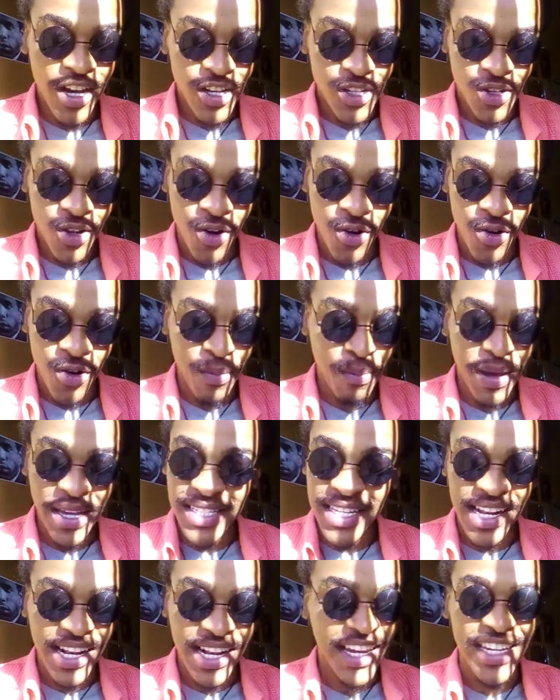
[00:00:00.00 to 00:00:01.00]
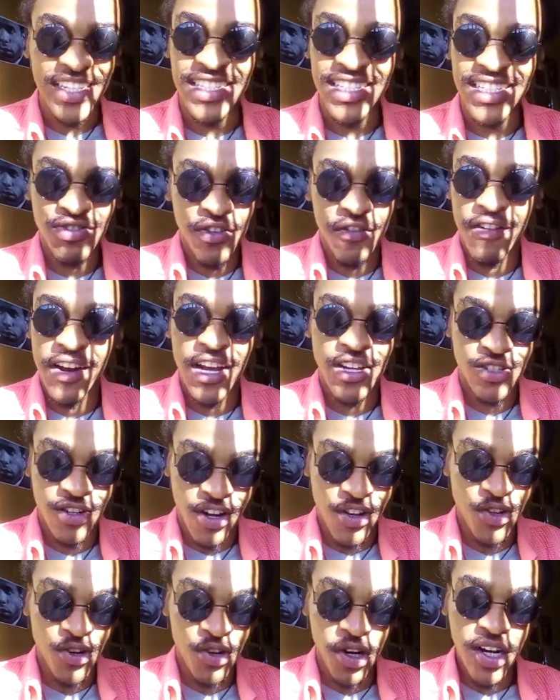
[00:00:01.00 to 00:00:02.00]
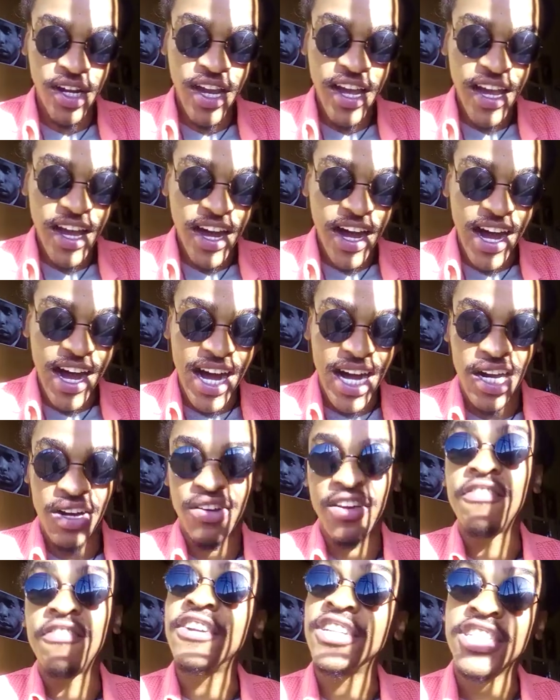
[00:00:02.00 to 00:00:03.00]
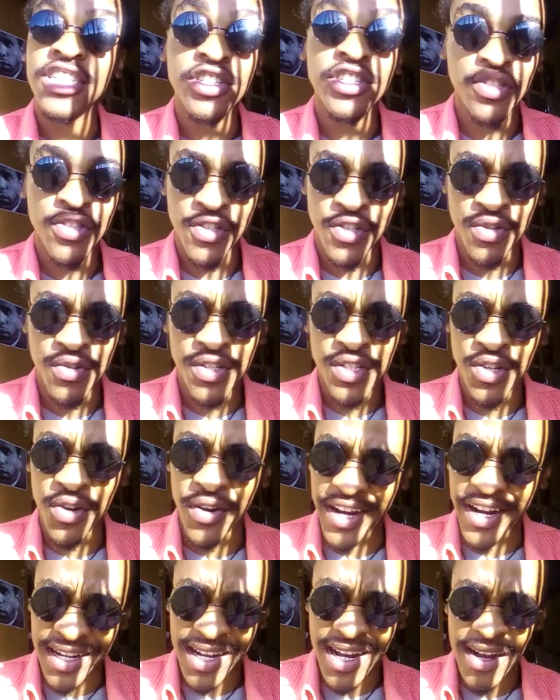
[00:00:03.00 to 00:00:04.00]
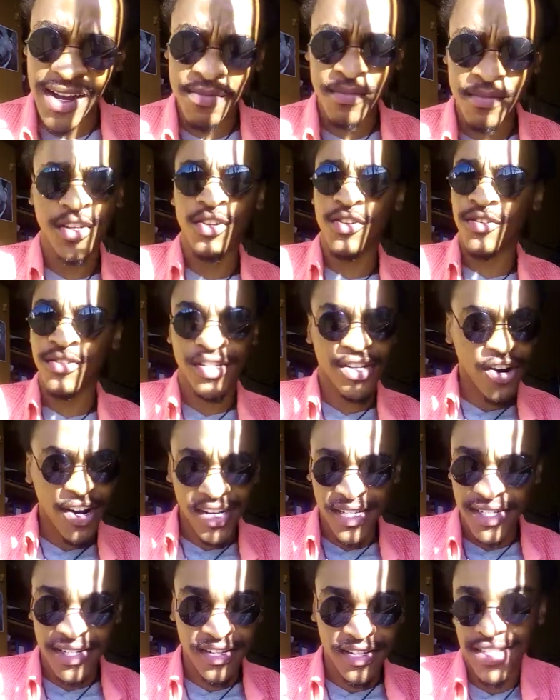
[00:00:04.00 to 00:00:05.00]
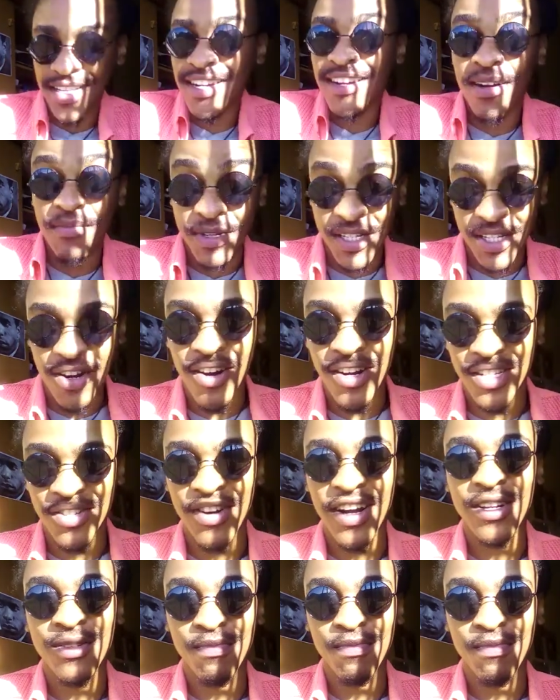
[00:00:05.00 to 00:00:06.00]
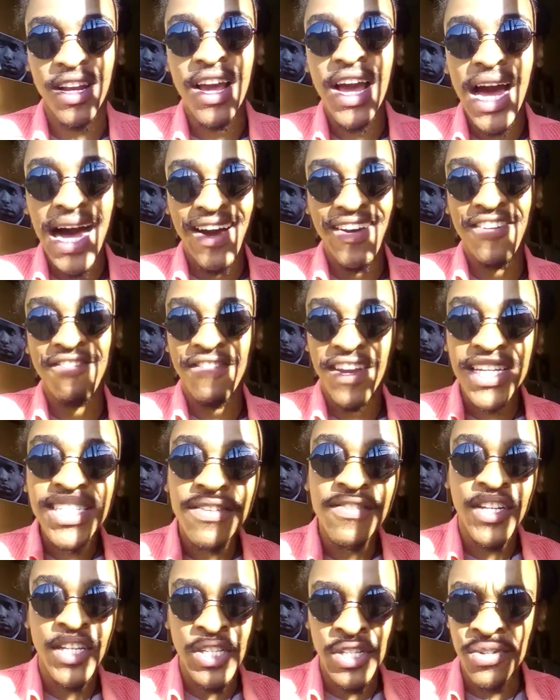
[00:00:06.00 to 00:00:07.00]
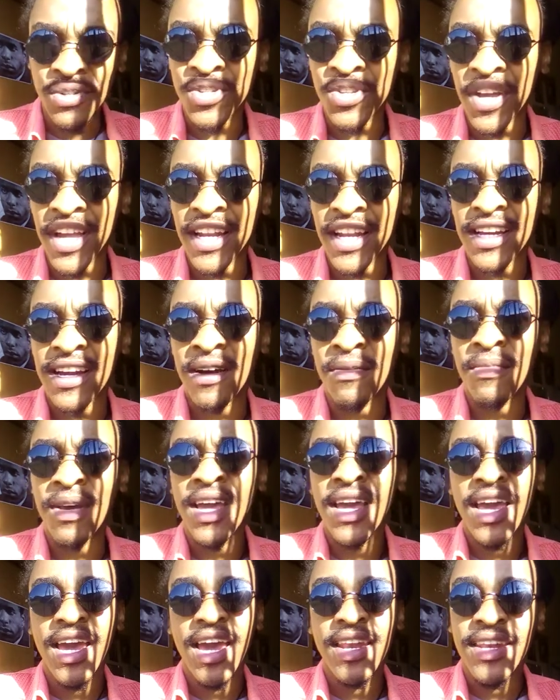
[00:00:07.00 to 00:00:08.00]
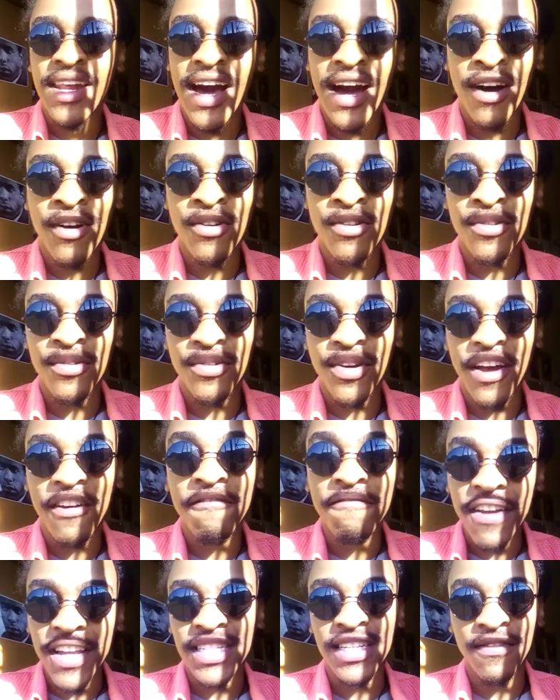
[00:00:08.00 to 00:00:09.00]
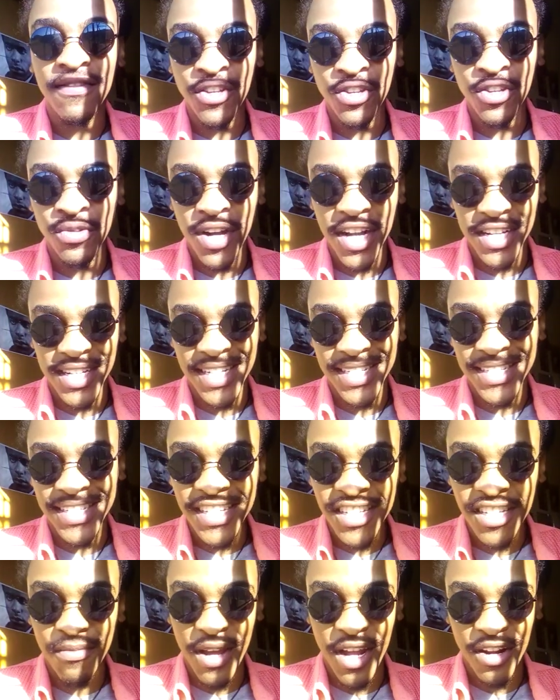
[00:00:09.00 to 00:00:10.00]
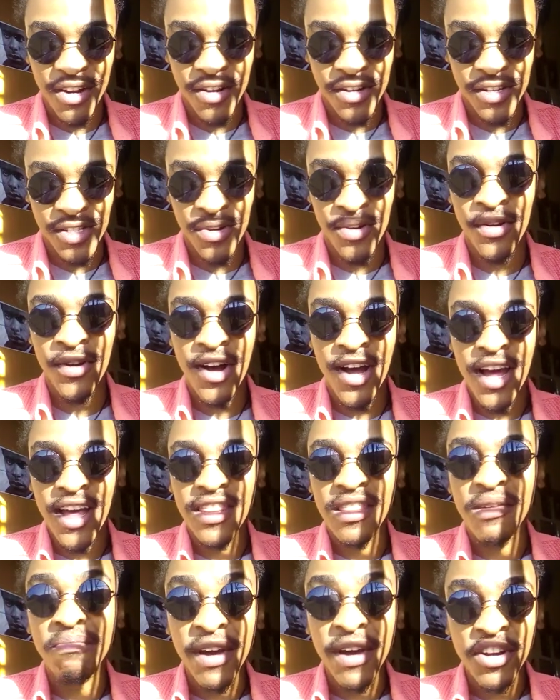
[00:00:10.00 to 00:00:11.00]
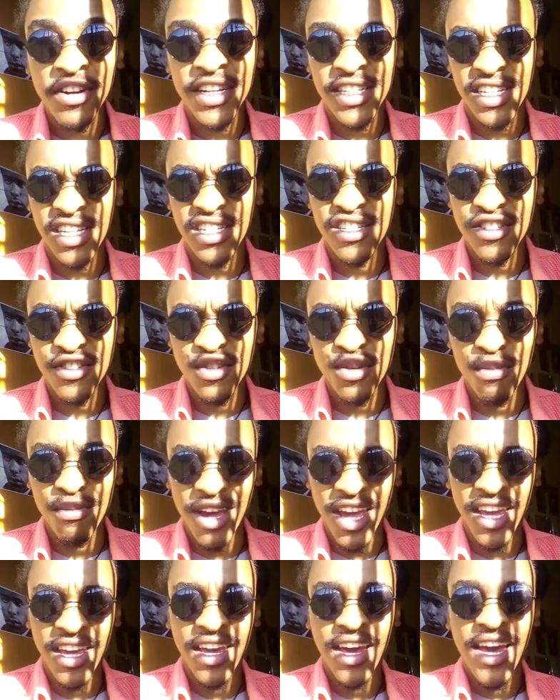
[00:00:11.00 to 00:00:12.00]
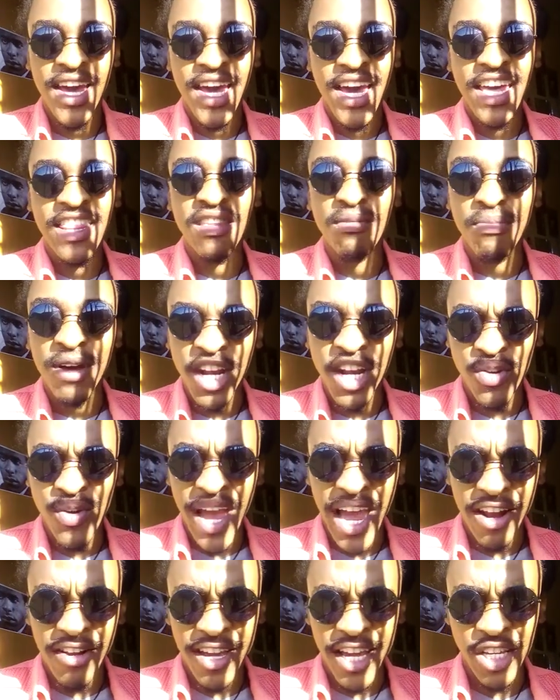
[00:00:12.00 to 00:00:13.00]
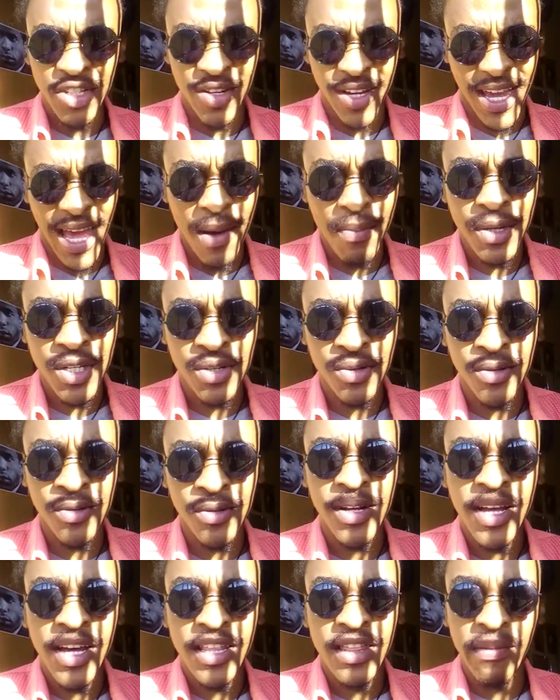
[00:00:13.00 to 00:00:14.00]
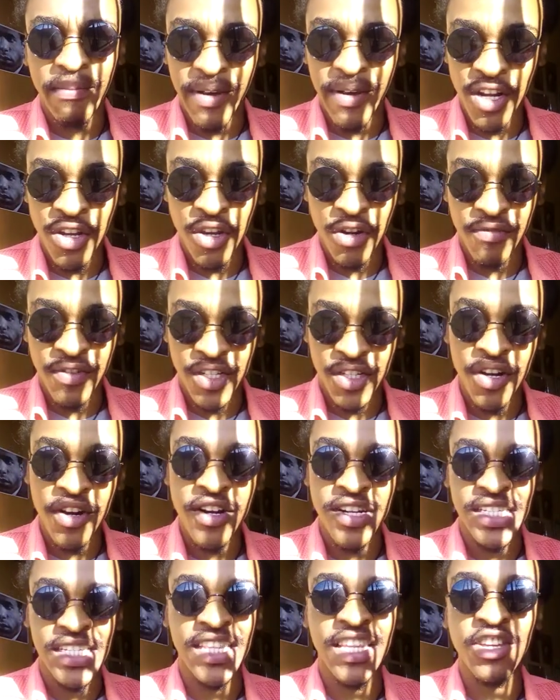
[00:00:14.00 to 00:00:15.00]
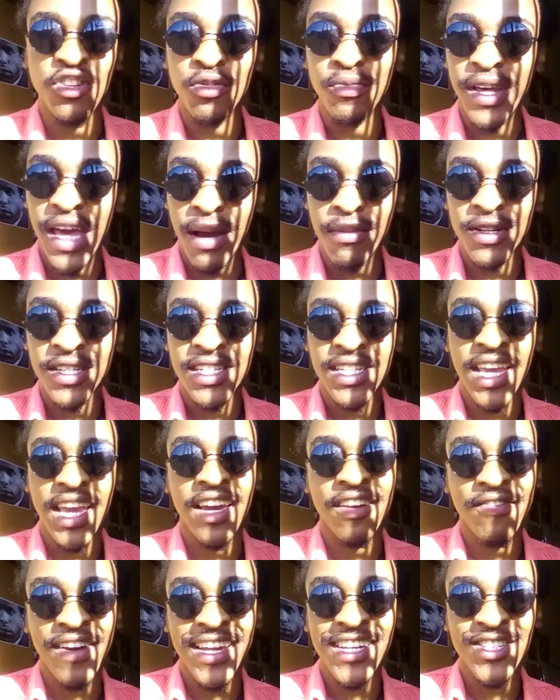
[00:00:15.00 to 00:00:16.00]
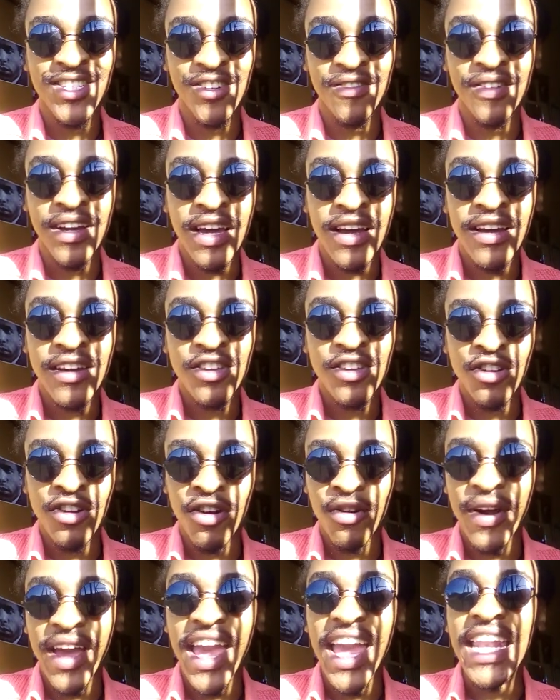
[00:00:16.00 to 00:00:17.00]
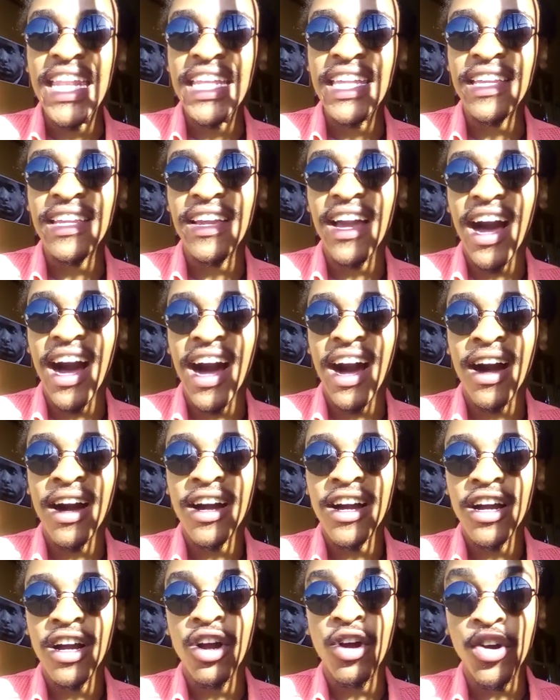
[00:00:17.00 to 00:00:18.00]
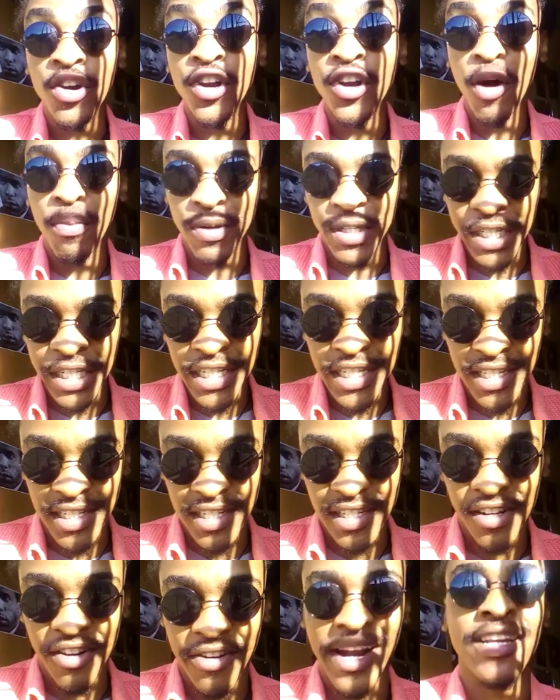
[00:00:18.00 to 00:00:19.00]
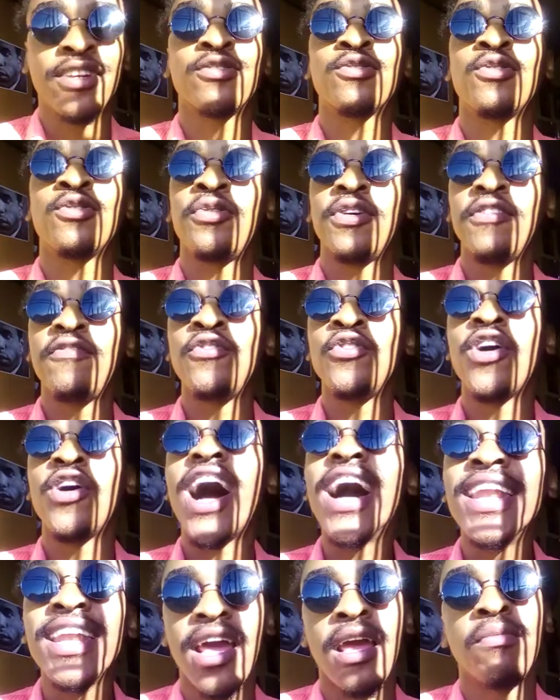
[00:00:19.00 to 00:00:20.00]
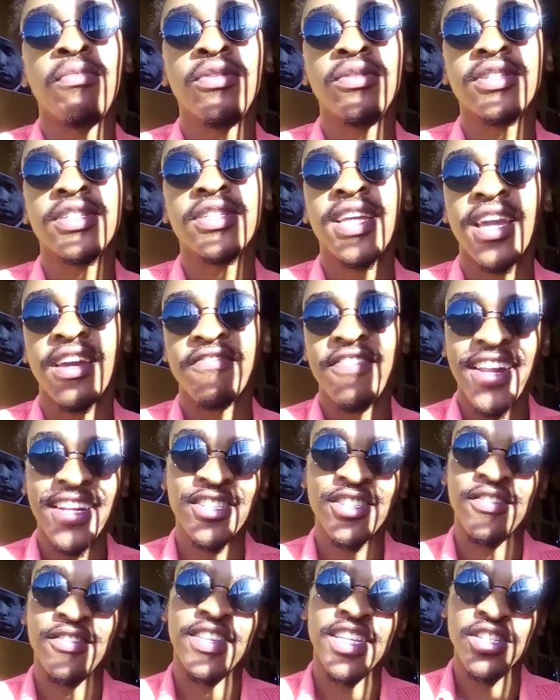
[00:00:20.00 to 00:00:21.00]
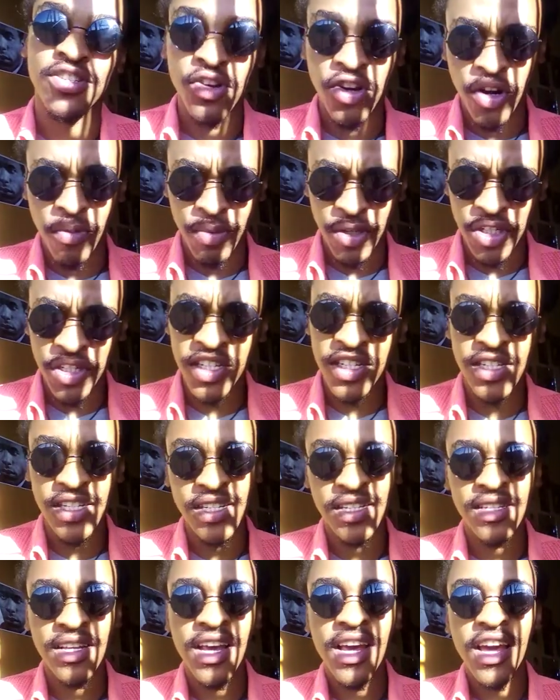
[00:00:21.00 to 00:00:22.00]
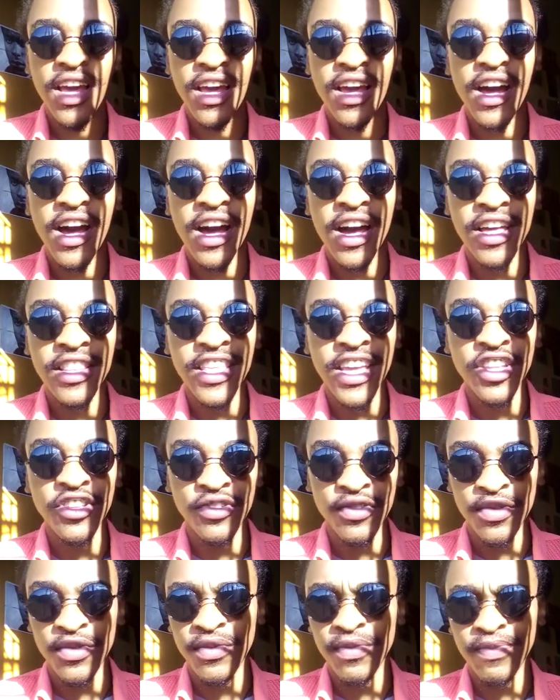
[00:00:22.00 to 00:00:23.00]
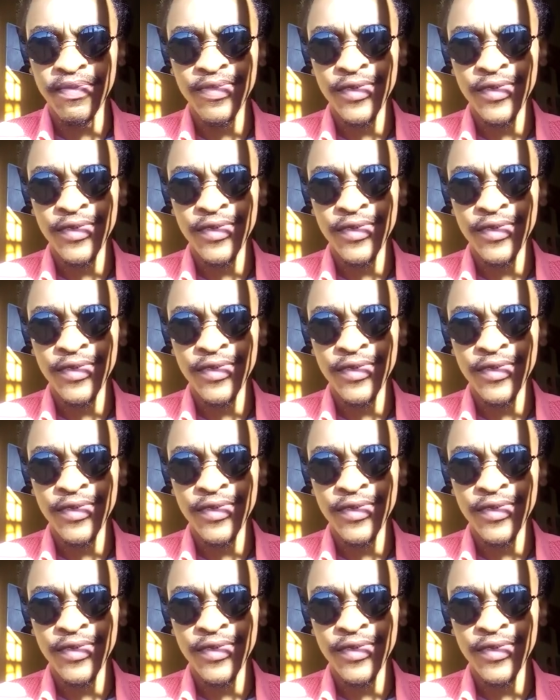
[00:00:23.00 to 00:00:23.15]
So basically, it just reflects on your how efficient you use your income, scarce, because income is scarce, right? But how effectively you use your income and how effectively you are a decision maker. So the better decisions you make and the better you allocate your capital, the better your returns, and then you'll be able to take advantage of, any good opportunity, right? So if you're unable to take advantage of these good opportunities, then you